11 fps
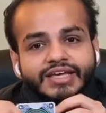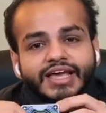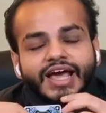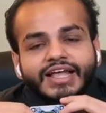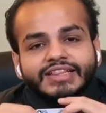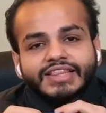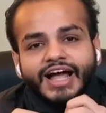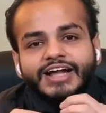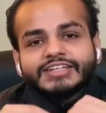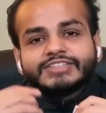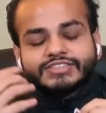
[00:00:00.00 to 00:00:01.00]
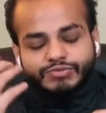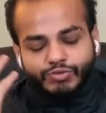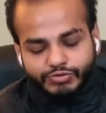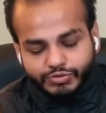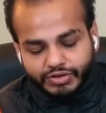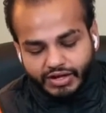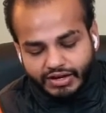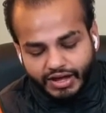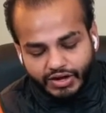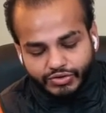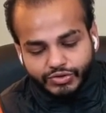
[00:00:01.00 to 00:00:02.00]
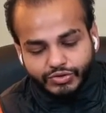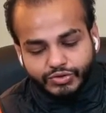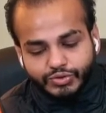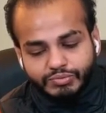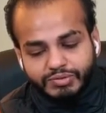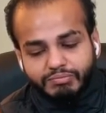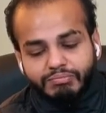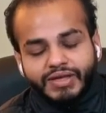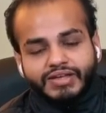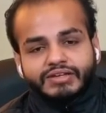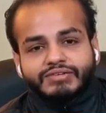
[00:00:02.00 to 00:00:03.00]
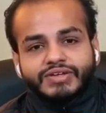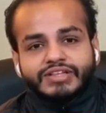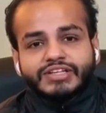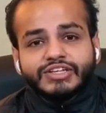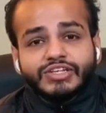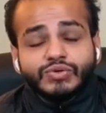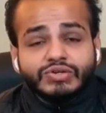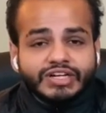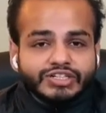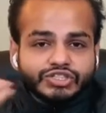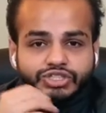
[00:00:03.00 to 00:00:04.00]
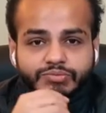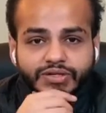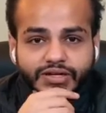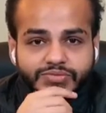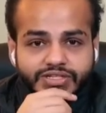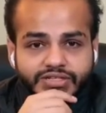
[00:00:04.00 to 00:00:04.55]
And that's what would allow you to be better when the new relationship comes in.